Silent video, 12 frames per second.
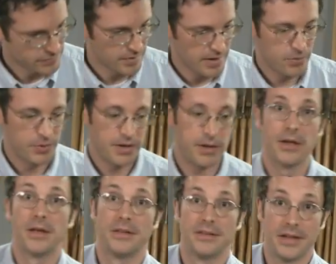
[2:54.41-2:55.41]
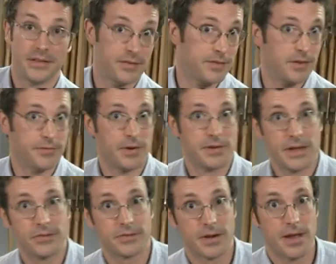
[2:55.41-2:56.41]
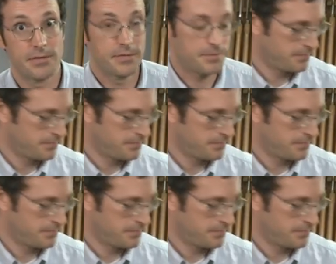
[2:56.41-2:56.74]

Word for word: say we take this thing for a test drive.